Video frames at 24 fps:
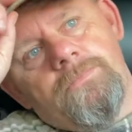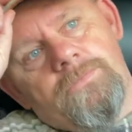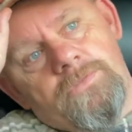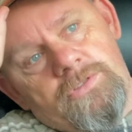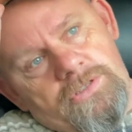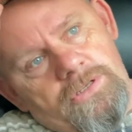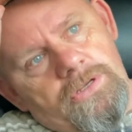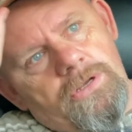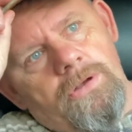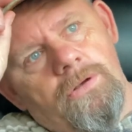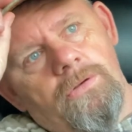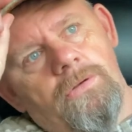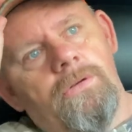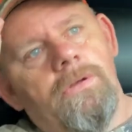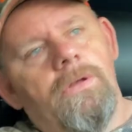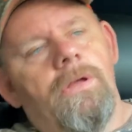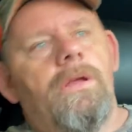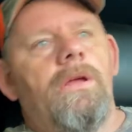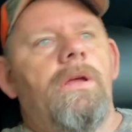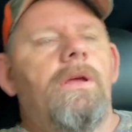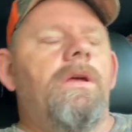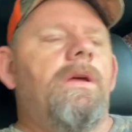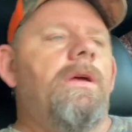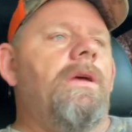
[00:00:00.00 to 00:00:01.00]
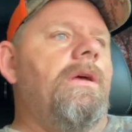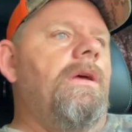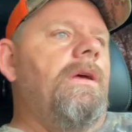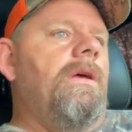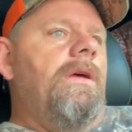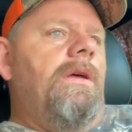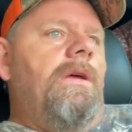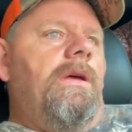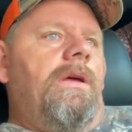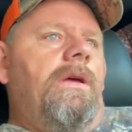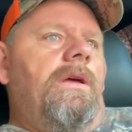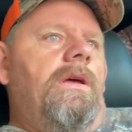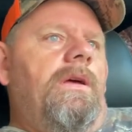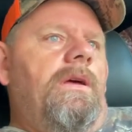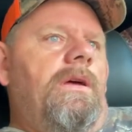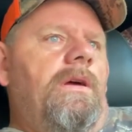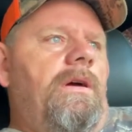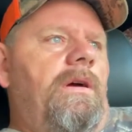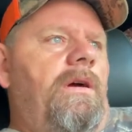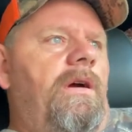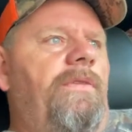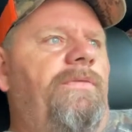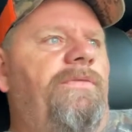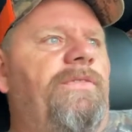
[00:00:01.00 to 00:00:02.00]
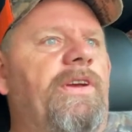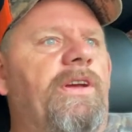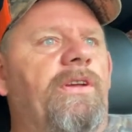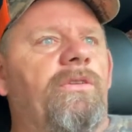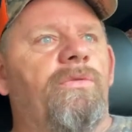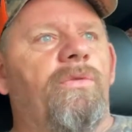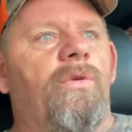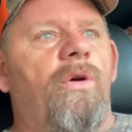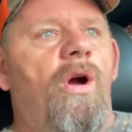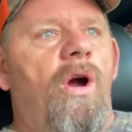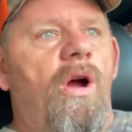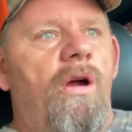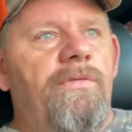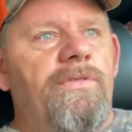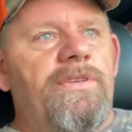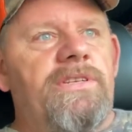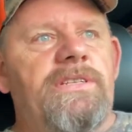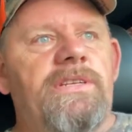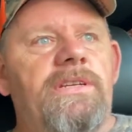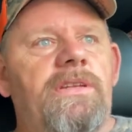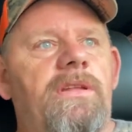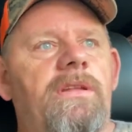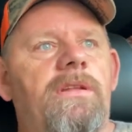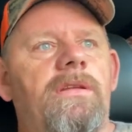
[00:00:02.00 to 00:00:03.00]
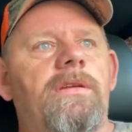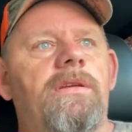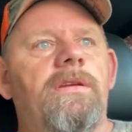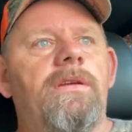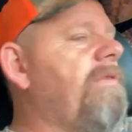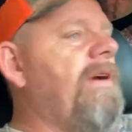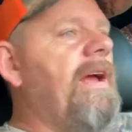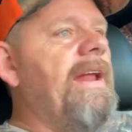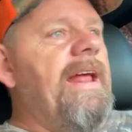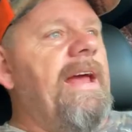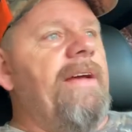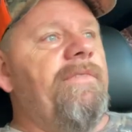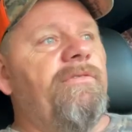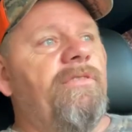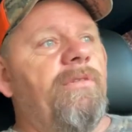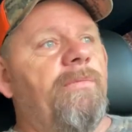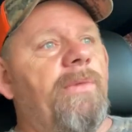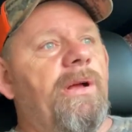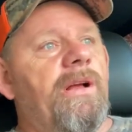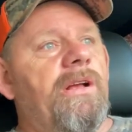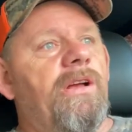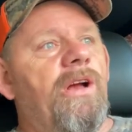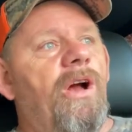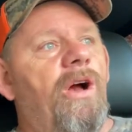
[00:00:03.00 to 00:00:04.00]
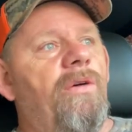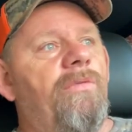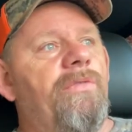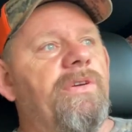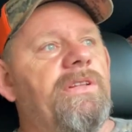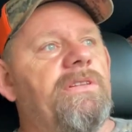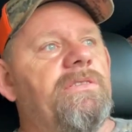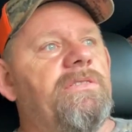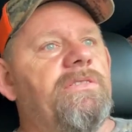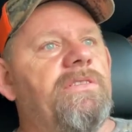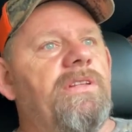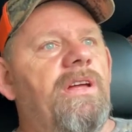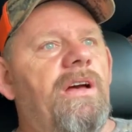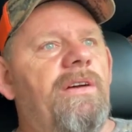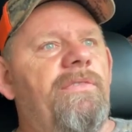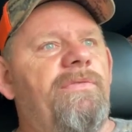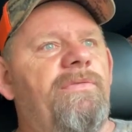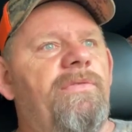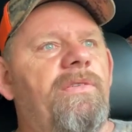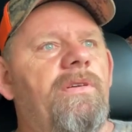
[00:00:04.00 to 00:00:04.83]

So our fields were harvested right after my COVID stuff,